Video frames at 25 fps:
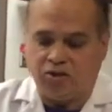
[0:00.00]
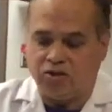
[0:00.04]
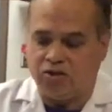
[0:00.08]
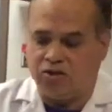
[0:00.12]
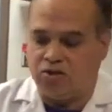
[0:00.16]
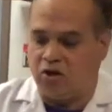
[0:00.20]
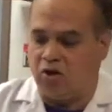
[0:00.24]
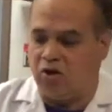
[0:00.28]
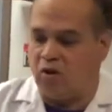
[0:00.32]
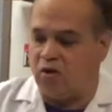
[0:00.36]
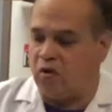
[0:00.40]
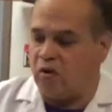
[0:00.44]

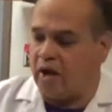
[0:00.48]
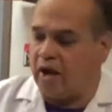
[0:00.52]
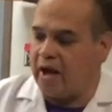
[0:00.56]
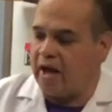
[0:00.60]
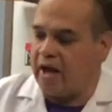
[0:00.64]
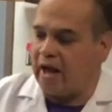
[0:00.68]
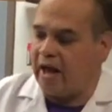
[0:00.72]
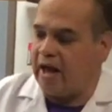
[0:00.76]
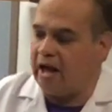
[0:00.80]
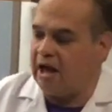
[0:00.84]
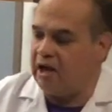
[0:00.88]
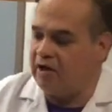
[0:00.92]
So I
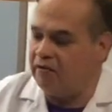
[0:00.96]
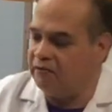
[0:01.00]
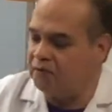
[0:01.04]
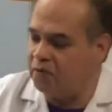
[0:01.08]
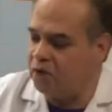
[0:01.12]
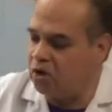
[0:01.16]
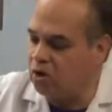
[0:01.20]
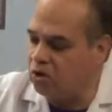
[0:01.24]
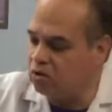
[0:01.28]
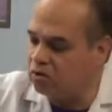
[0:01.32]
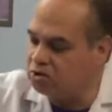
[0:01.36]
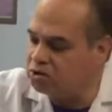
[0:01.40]
have
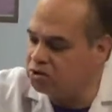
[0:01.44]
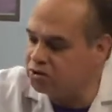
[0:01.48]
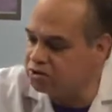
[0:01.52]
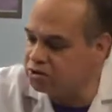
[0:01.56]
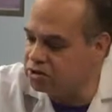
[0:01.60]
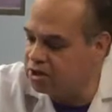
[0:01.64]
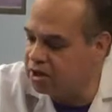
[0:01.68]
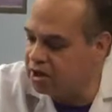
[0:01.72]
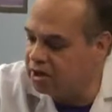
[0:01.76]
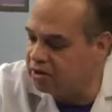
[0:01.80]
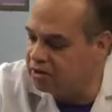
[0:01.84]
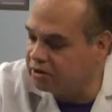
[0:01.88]

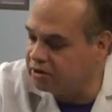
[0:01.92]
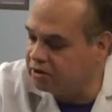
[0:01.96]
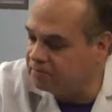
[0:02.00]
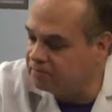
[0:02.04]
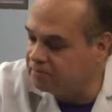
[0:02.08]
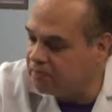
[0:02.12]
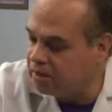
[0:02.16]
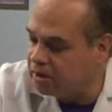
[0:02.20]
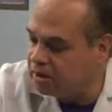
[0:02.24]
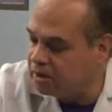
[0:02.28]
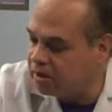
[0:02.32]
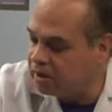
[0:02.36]
cultures here
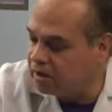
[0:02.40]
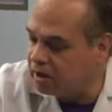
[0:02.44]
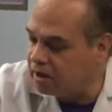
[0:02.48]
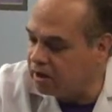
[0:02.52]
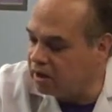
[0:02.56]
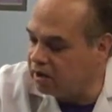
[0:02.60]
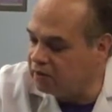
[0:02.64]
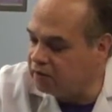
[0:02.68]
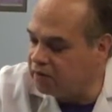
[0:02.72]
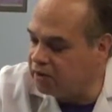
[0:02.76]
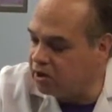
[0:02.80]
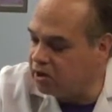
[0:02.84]

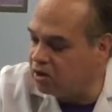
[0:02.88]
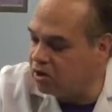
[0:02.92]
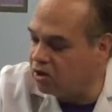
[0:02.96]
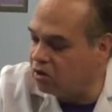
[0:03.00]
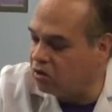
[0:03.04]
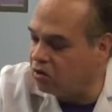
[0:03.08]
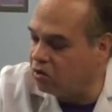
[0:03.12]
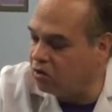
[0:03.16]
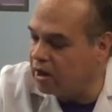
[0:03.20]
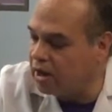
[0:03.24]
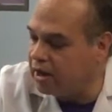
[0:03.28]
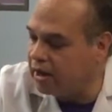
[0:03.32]
of E.
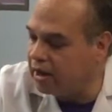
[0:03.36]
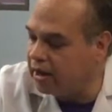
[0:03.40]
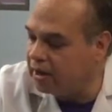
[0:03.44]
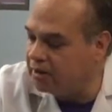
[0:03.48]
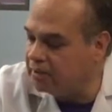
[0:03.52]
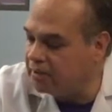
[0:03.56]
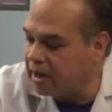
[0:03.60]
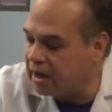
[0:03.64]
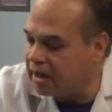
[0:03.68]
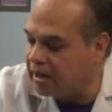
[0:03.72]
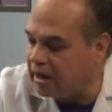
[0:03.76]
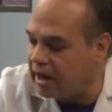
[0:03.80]

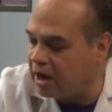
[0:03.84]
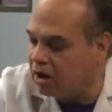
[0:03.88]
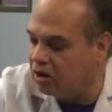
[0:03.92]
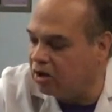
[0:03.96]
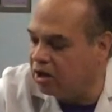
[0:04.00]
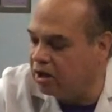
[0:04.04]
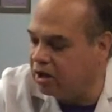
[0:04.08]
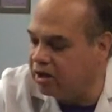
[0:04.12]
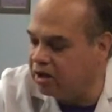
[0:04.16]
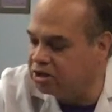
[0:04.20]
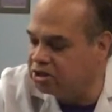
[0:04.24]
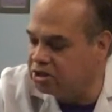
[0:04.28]
coli and
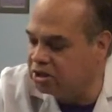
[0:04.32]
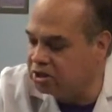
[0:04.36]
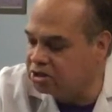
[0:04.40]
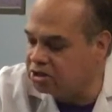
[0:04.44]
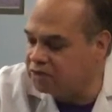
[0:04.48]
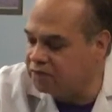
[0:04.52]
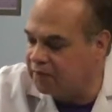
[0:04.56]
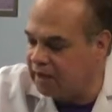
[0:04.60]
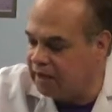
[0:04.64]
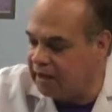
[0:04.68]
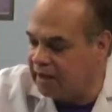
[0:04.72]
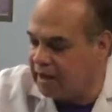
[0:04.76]
Alcaligenes
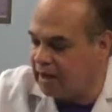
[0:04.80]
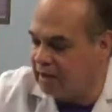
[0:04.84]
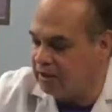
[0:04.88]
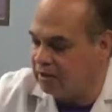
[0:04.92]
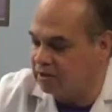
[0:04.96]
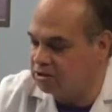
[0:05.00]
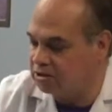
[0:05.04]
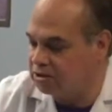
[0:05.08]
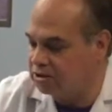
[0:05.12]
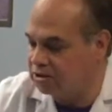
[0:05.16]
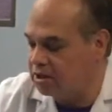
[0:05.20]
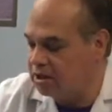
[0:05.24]

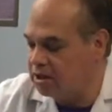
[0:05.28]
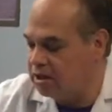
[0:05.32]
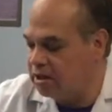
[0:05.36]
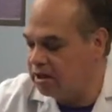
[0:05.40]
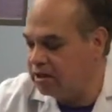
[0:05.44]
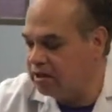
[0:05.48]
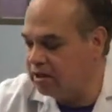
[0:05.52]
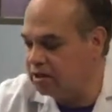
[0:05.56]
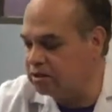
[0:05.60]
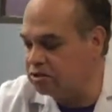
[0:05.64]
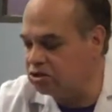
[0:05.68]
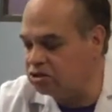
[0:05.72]
faecalis.
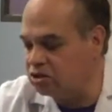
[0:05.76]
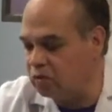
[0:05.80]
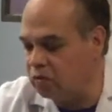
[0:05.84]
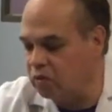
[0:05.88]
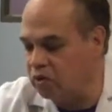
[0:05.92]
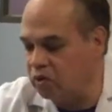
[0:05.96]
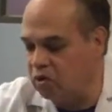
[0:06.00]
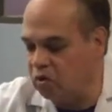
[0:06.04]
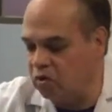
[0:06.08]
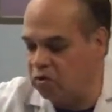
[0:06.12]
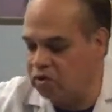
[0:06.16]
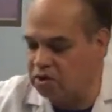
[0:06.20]
And so
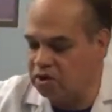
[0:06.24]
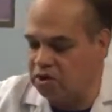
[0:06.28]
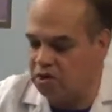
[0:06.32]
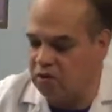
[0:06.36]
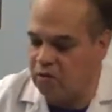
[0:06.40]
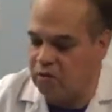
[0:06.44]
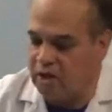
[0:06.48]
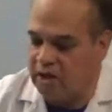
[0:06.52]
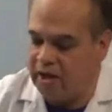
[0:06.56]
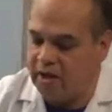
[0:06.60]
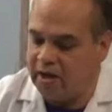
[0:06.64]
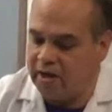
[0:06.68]
we're going to
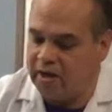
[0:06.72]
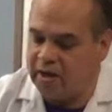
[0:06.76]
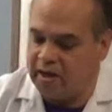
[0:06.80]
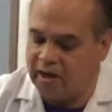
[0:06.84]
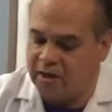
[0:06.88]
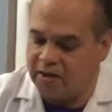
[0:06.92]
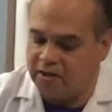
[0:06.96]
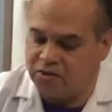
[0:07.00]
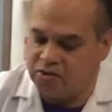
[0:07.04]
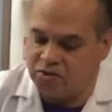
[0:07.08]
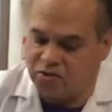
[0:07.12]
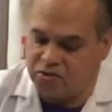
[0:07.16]
go ahead
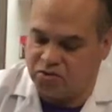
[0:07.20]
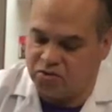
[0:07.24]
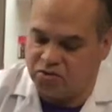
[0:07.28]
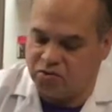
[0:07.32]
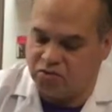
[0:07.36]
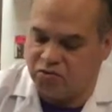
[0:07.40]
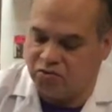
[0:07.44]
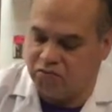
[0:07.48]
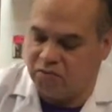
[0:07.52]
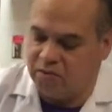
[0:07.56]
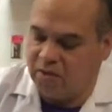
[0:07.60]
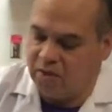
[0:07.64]
and
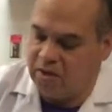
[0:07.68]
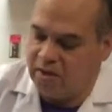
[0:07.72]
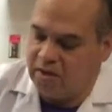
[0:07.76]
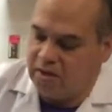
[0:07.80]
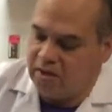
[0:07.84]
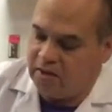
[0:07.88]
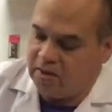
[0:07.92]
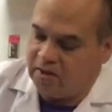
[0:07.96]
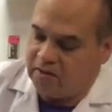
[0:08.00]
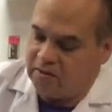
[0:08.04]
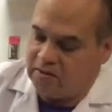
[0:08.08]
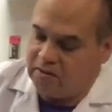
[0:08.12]
do
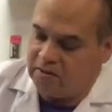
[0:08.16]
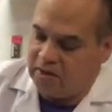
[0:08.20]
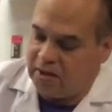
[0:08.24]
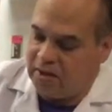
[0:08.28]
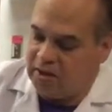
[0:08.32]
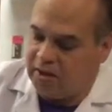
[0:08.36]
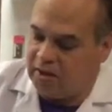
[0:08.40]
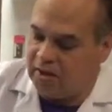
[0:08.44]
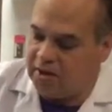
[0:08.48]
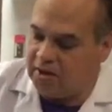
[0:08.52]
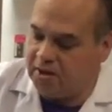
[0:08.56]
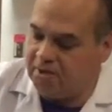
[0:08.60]

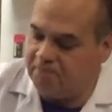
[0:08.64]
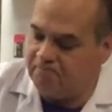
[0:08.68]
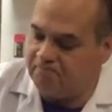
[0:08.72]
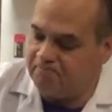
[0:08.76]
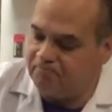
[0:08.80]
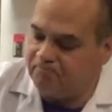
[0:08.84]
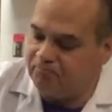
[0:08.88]
the